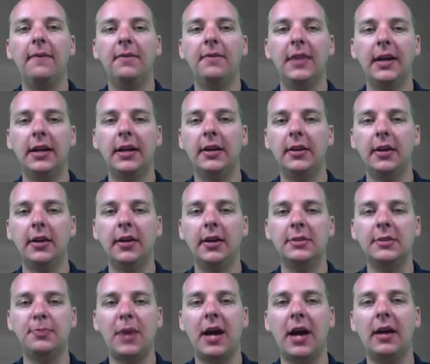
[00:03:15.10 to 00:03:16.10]
than it
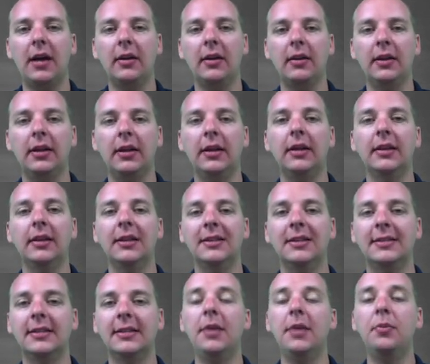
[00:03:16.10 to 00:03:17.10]
does paddling the
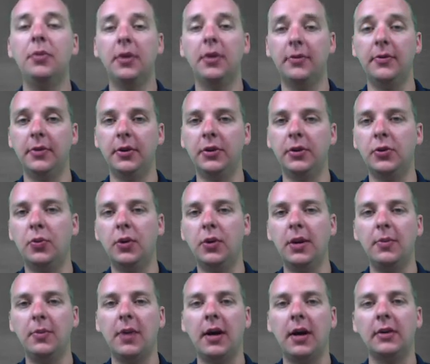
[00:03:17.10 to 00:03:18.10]
same river
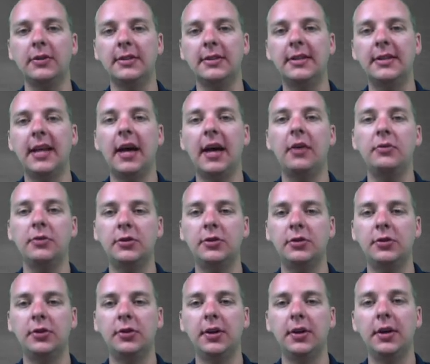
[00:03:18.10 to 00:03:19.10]
20 miles
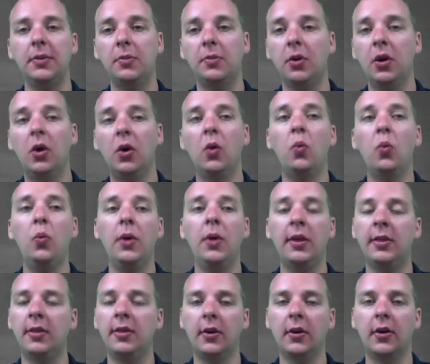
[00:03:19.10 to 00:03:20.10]
downstream
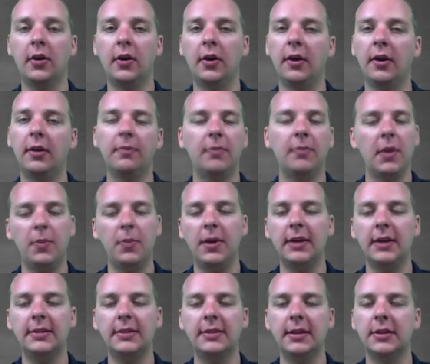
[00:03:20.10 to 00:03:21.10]
with the current. That
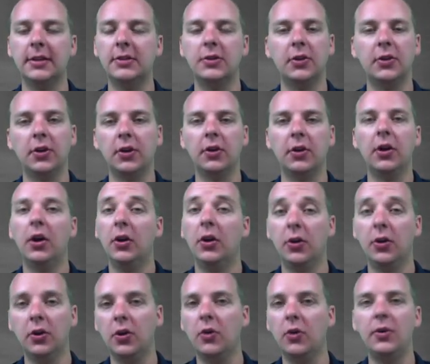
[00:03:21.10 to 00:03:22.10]
makes sense. You can you
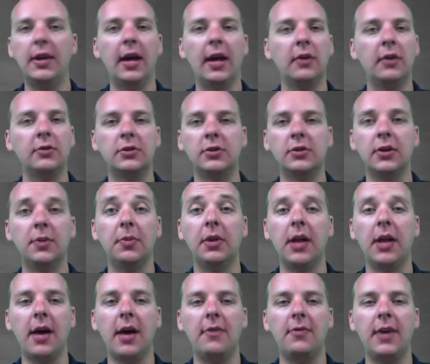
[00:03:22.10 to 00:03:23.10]
can go downstream a
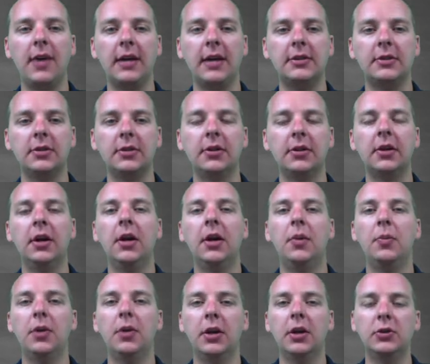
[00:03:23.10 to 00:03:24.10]
lot faster
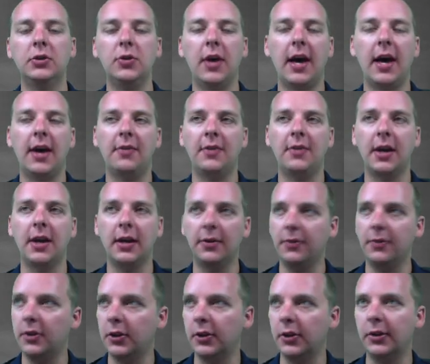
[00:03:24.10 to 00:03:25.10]
because you have kind
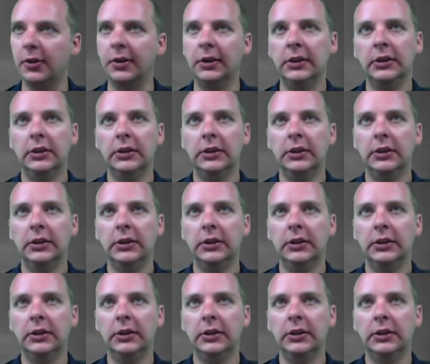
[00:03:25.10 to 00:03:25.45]
of your